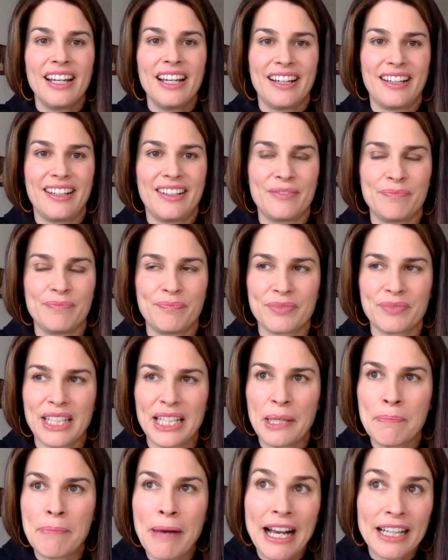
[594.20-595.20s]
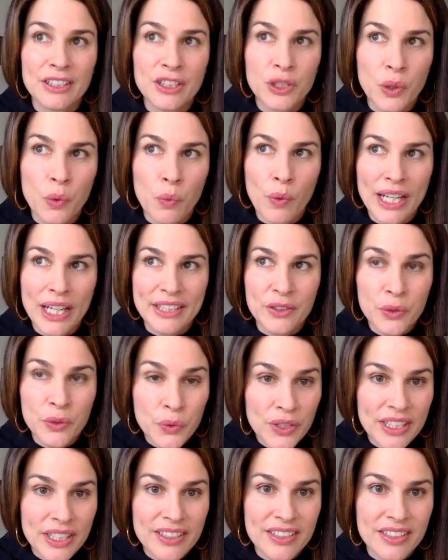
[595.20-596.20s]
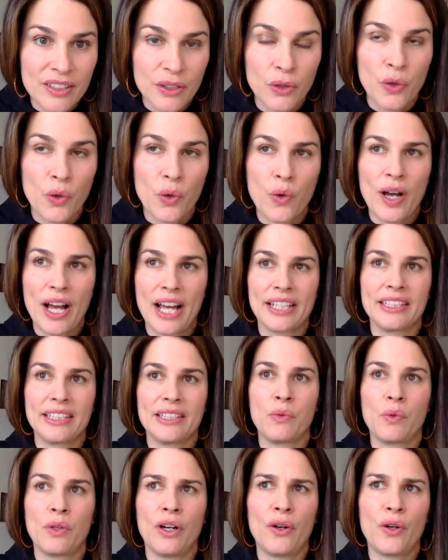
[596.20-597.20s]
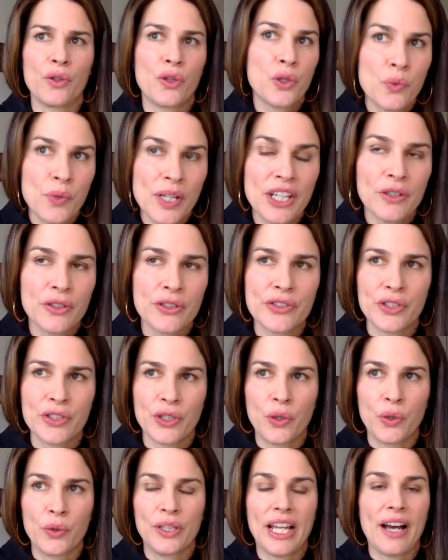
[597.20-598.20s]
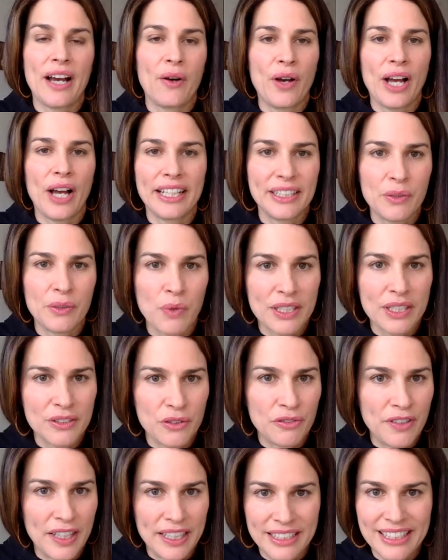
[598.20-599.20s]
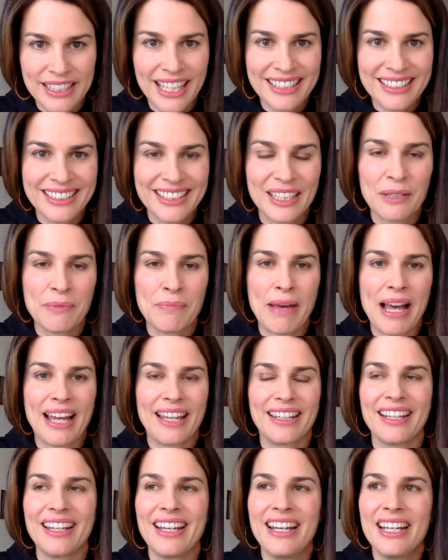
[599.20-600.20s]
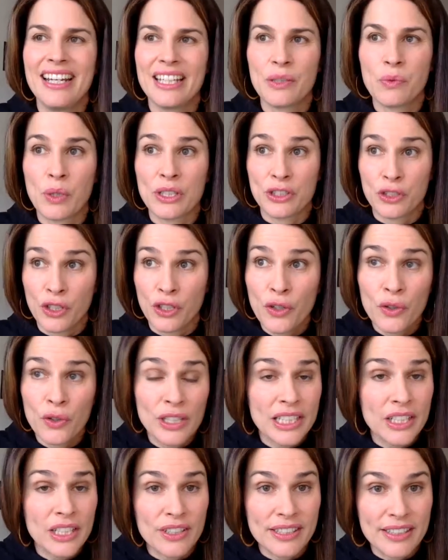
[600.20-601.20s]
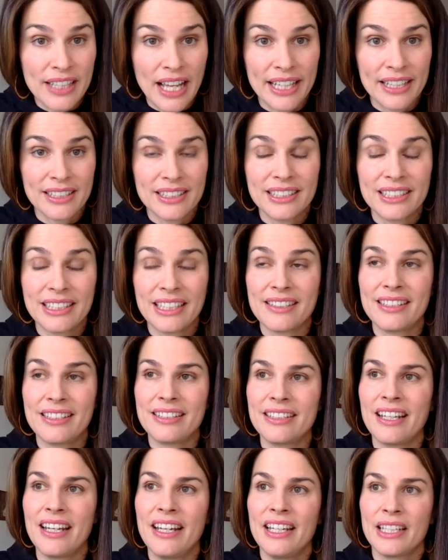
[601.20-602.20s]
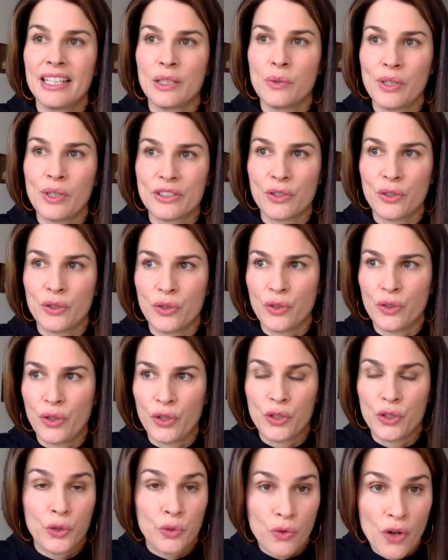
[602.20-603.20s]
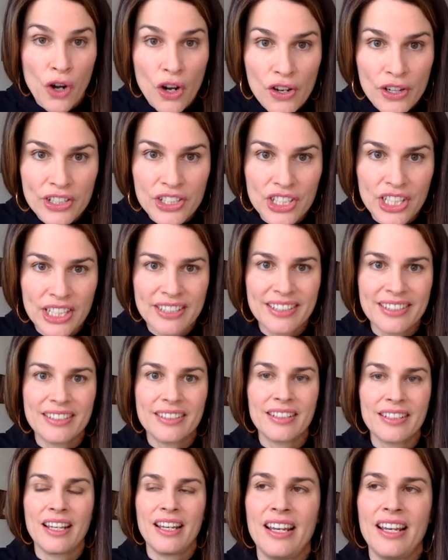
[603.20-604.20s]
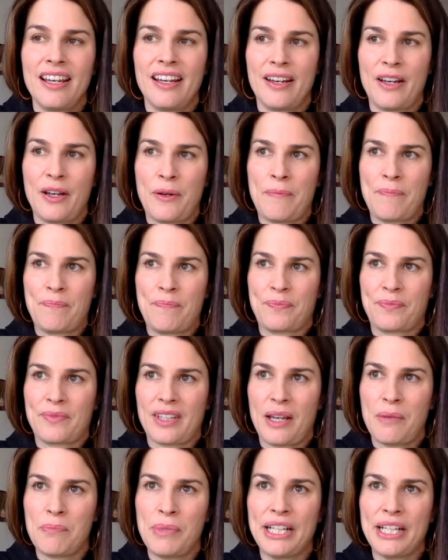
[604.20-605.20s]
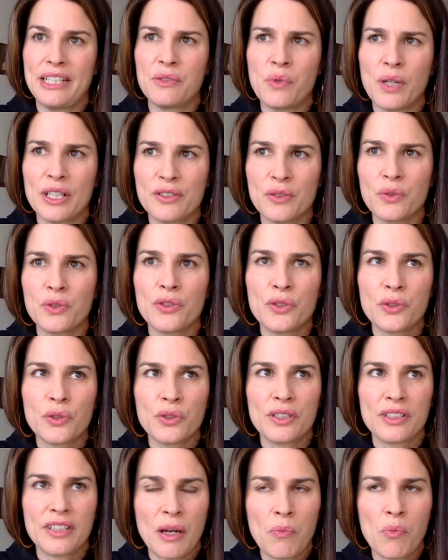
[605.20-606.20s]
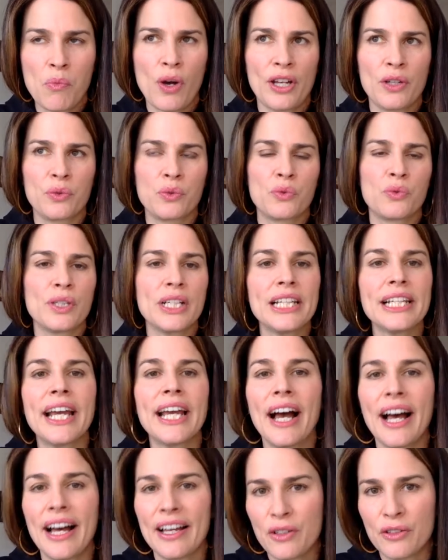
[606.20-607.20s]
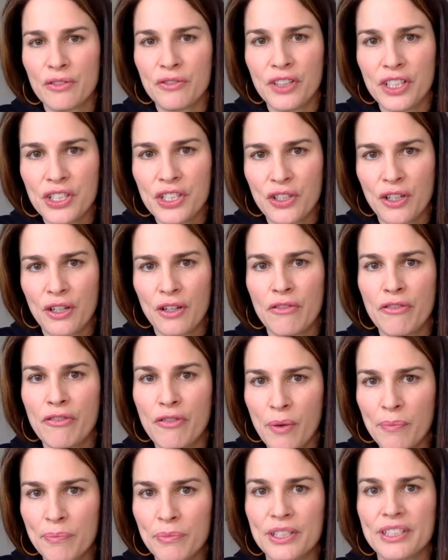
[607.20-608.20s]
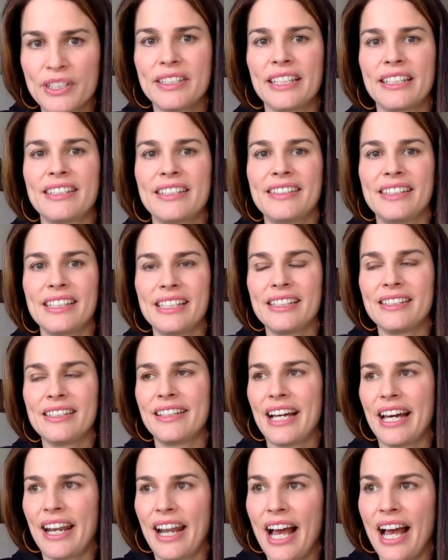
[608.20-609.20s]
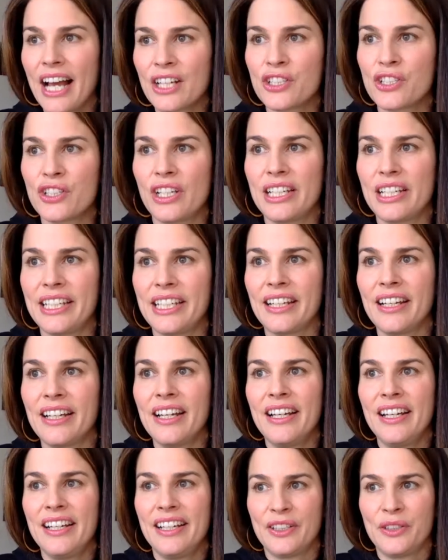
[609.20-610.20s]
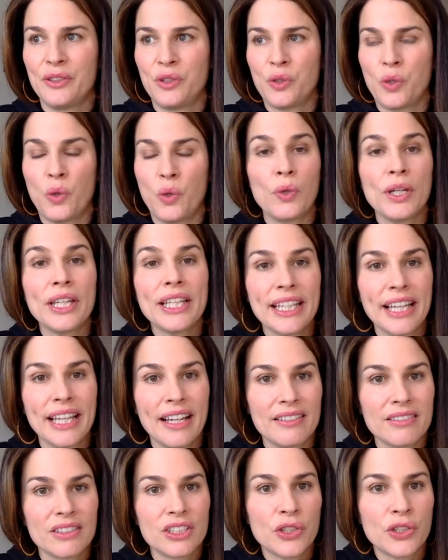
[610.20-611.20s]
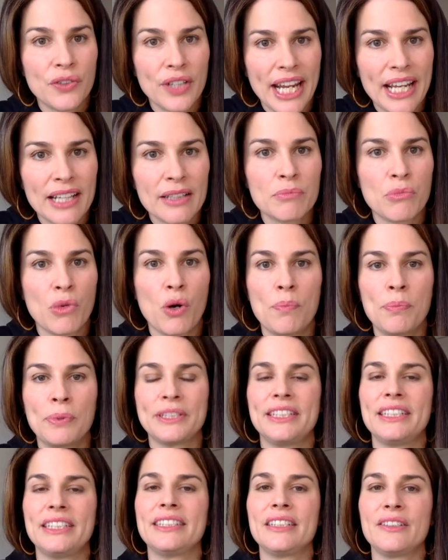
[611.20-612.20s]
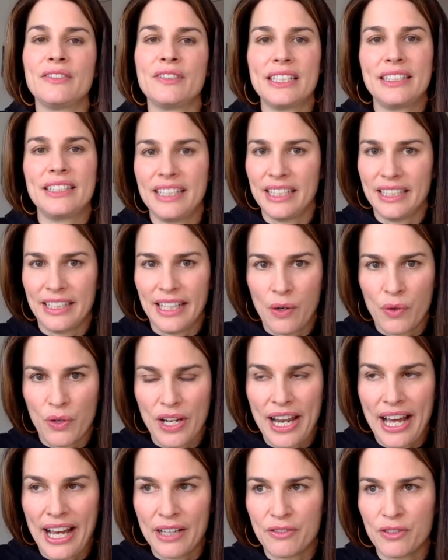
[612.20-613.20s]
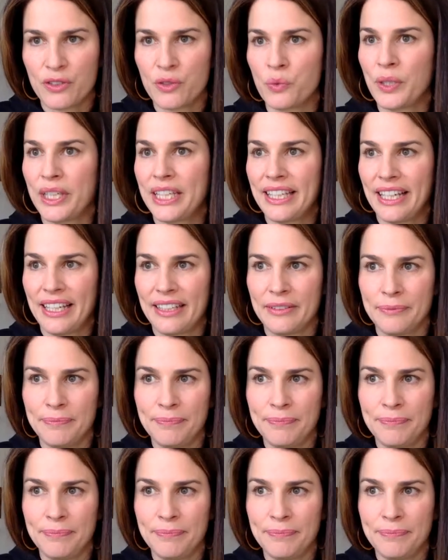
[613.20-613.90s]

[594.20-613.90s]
um, he passed away two years ago and he, or three years ago now and he was a fantastic man he was not only a scientist he was an, a neurologist um, but he was also someone who really had a vision from the 60s that actually you know we can create more positivity in our lives we can